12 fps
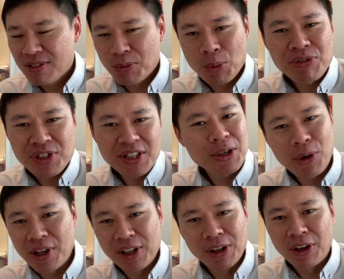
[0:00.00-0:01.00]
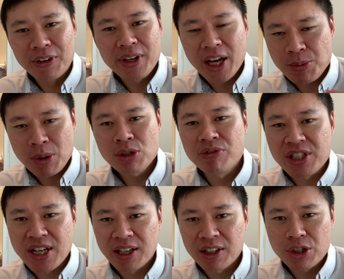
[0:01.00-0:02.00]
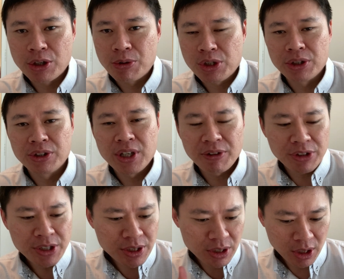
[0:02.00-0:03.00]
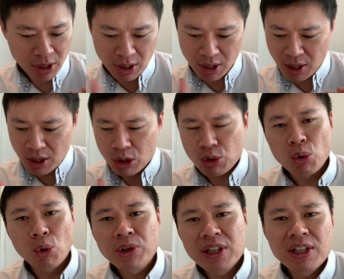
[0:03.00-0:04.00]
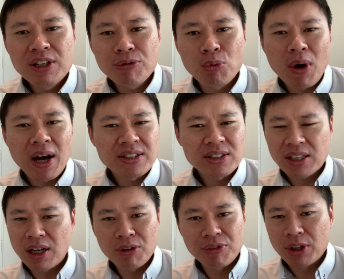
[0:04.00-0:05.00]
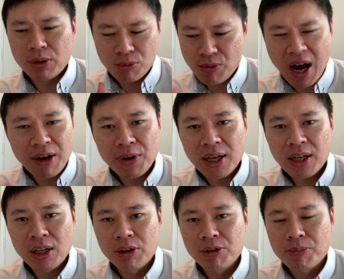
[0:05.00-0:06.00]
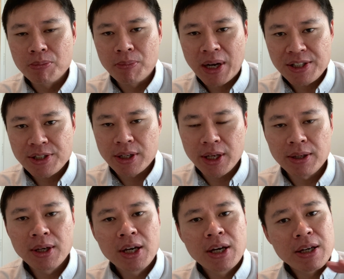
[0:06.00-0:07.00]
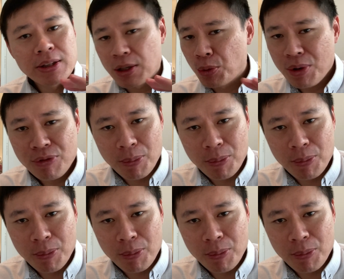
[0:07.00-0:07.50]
we've seen it quite a lot, especially the younger generation. They have this you only live once kind of a rah-rah kind of mindset, and they're going